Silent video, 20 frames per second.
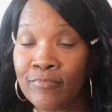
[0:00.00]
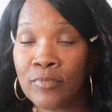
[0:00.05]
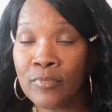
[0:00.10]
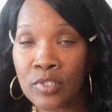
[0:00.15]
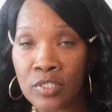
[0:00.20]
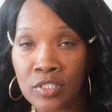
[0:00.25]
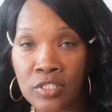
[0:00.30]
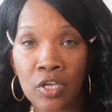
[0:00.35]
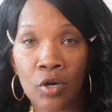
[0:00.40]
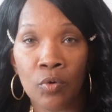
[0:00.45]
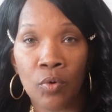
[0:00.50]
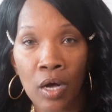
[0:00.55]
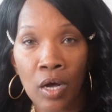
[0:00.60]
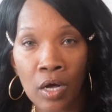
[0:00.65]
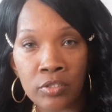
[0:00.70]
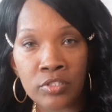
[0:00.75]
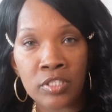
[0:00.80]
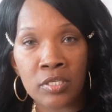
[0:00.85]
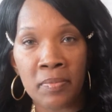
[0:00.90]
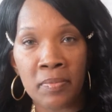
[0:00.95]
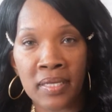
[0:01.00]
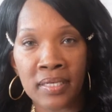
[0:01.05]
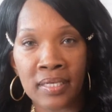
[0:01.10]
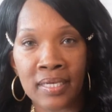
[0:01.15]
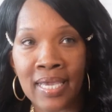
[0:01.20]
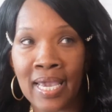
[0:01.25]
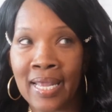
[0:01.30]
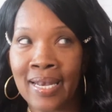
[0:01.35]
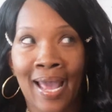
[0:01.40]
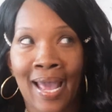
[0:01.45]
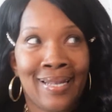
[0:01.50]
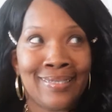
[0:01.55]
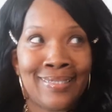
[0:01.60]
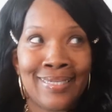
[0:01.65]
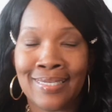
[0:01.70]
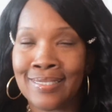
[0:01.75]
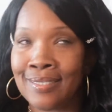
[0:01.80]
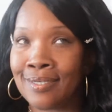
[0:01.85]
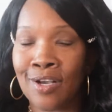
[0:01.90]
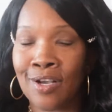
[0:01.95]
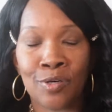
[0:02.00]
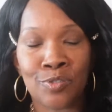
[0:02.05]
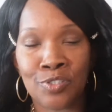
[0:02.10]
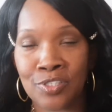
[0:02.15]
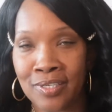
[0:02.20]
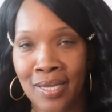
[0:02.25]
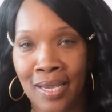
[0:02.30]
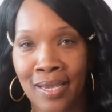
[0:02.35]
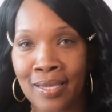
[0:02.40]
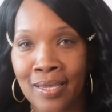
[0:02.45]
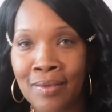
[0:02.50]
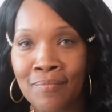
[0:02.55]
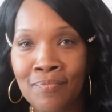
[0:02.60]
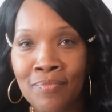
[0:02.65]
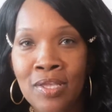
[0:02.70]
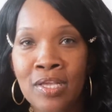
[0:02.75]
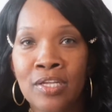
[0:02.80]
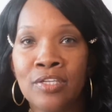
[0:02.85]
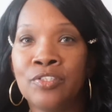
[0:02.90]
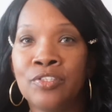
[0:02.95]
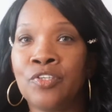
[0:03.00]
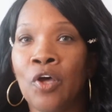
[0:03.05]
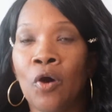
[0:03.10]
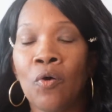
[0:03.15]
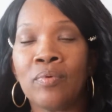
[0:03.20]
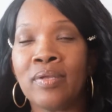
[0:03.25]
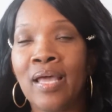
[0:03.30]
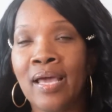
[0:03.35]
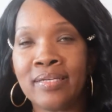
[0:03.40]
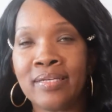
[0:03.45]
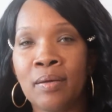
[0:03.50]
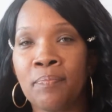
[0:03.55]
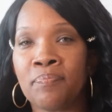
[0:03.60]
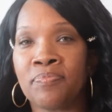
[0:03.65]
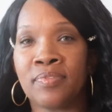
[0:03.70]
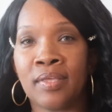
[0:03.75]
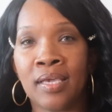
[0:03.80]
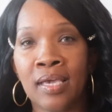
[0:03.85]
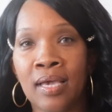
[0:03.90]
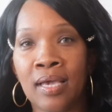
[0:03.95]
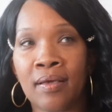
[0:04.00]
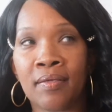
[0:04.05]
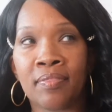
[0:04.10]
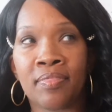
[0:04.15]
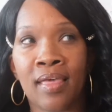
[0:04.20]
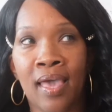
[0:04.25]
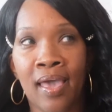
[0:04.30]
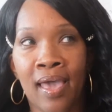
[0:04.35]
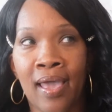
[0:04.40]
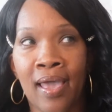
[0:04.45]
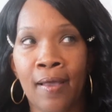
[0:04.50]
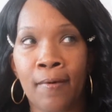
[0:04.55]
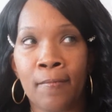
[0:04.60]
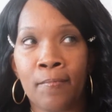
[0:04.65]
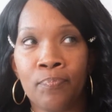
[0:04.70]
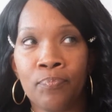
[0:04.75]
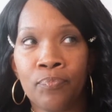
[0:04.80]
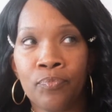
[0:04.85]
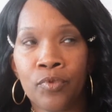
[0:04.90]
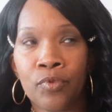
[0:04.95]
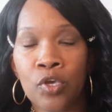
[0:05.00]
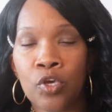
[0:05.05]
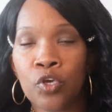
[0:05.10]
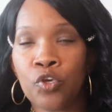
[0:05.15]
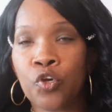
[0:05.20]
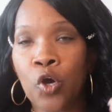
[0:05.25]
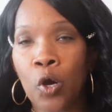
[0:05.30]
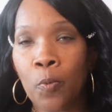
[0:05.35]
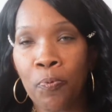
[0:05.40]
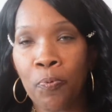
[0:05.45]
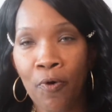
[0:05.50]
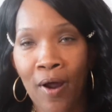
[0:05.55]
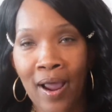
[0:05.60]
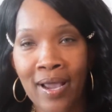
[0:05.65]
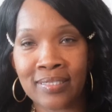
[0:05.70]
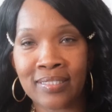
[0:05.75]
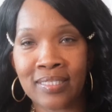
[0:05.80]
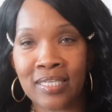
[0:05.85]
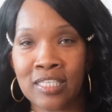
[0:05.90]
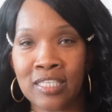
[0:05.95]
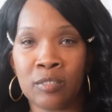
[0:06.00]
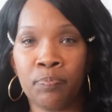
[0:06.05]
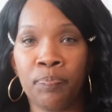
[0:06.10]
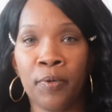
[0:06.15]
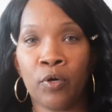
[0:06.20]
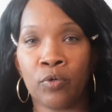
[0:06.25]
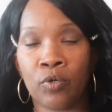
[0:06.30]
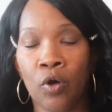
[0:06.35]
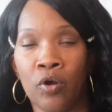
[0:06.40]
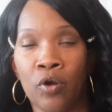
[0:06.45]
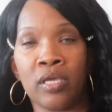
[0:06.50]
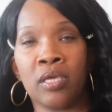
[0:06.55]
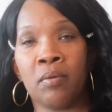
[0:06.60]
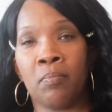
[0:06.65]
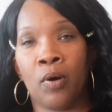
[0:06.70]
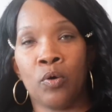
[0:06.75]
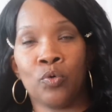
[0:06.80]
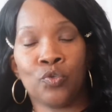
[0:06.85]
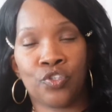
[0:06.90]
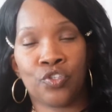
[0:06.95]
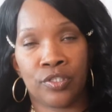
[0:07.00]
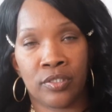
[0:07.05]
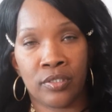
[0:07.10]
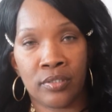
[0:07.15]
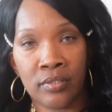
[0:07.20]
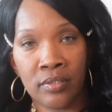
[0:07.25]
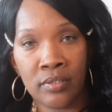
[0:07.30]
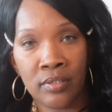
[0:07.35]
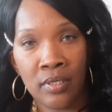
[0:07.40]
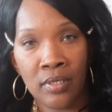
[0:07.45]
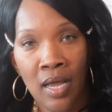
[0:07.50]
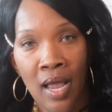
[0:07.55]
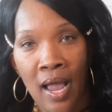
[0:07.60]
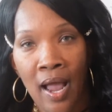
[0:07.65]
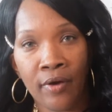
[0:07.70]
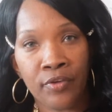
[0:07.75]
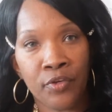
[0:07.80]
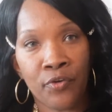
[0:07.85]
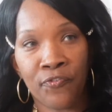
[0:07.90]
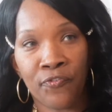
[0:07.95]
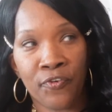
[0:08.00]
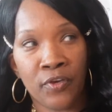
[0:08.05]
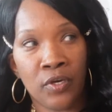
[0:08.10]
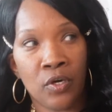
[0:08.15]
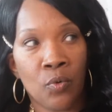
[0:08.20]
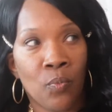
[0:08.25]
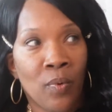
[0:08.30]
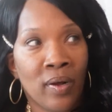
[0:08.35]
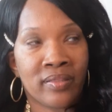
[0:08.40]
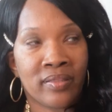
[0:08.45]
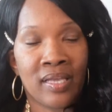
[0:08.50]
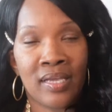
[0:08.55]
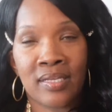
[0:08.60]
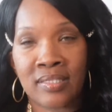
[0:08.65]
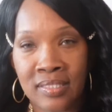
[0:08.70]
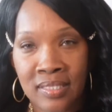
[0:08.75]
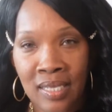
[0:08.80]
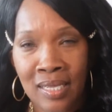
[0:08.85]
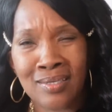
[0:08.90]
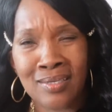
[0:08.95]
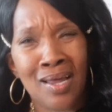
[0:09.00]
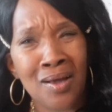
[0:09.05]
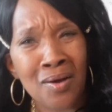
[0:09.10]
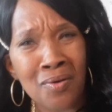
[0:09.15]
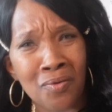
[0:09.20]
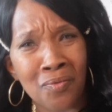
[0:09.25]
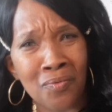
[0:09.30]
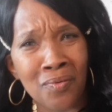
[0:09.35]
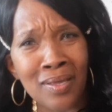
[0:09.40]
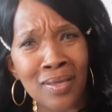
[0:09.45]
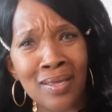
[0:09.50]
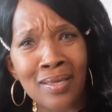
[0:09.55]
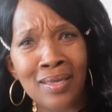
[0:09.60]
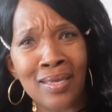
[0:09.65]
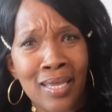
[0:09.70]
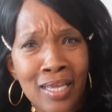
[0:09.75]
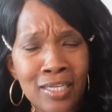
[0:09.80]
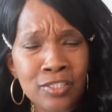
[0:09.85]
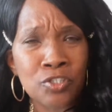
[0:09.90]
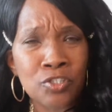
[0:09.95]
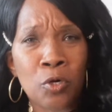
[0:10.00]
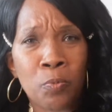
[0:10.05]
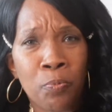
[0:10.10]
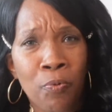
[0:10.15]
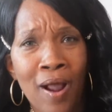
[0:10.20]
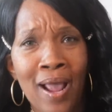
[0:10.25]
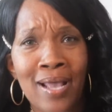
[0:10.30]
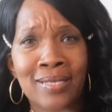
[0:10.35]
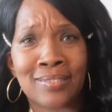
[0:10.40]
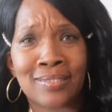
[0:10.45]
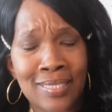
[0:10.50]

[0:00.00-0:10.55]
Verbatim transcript: So ultimately, and I didn't negotiate. Don't let them think that your price is built on emotion, how you feel, what they say. No, it's your price.